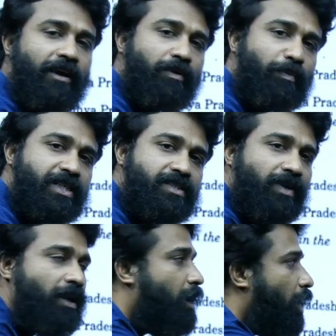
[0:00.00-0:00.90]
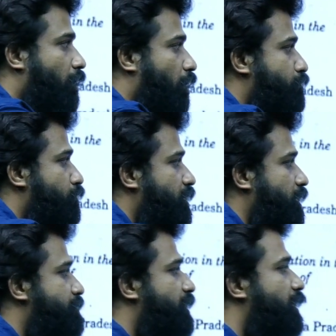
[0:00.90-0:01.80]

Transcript: our past 1, and also themes in